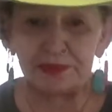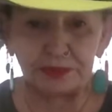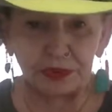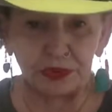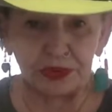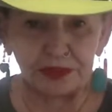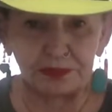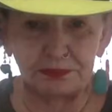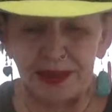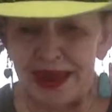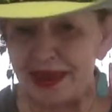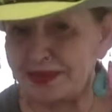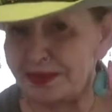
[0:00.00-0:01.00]
the bullet and
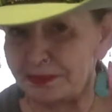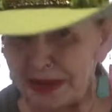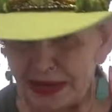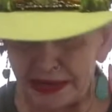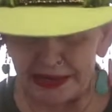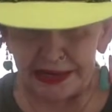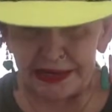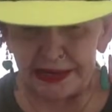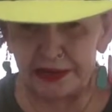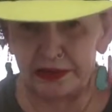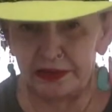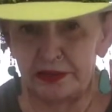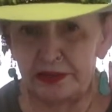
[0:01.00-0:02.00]
paid the money,
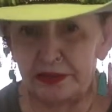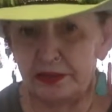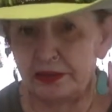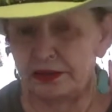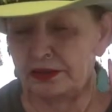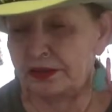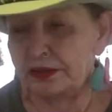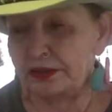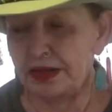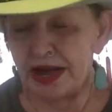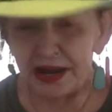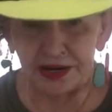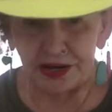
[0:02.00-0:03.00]

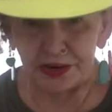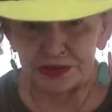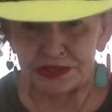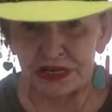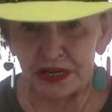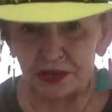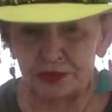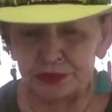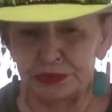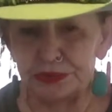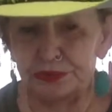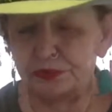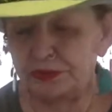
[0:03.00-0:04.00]
got a hotel
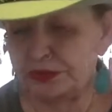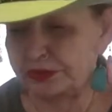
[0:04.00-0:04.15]
room,